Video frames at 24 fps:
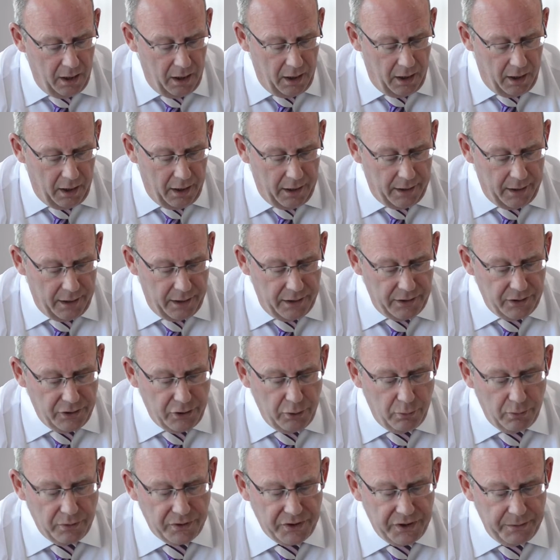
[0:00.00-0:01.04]
And it
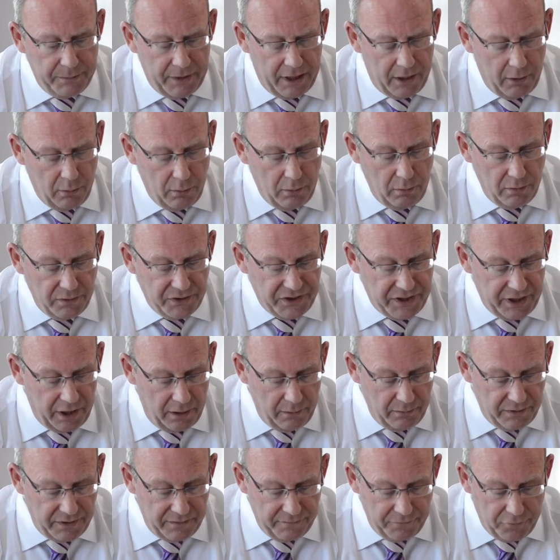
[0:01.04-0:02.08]
talks about also
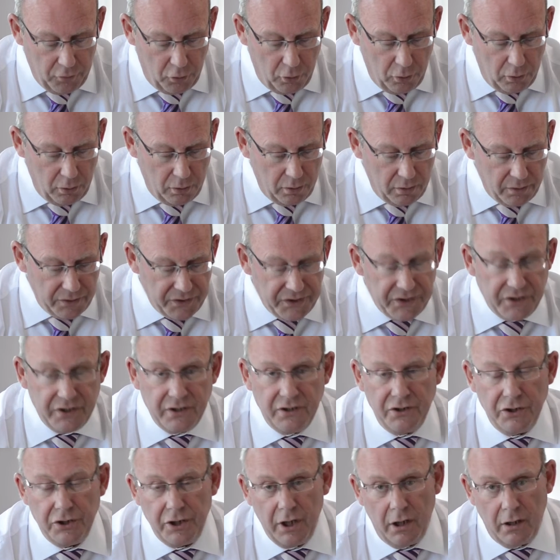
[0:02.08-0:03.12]
divorce,
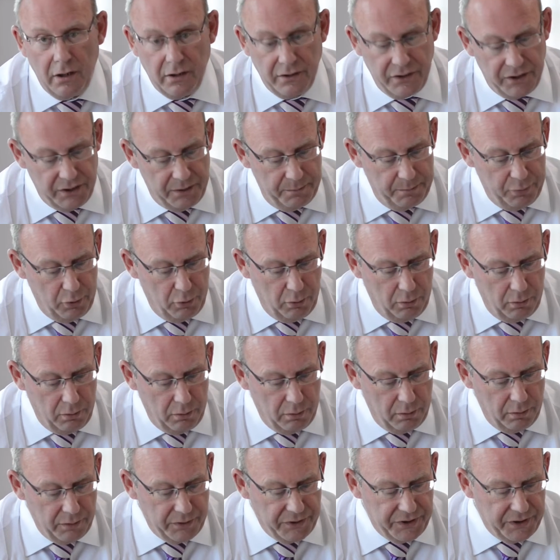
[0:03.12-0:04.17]
child
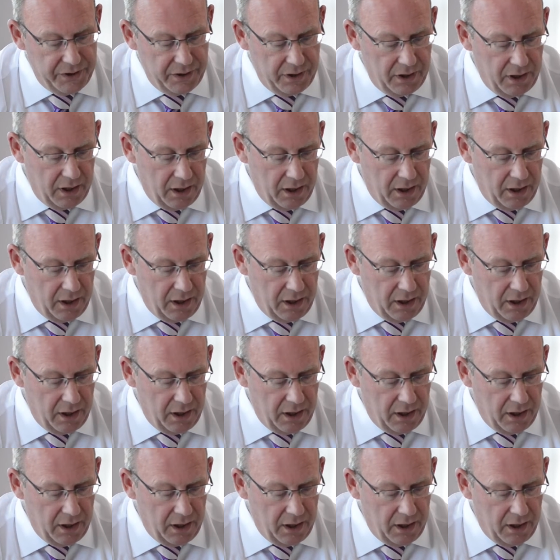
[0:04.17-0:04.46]
support,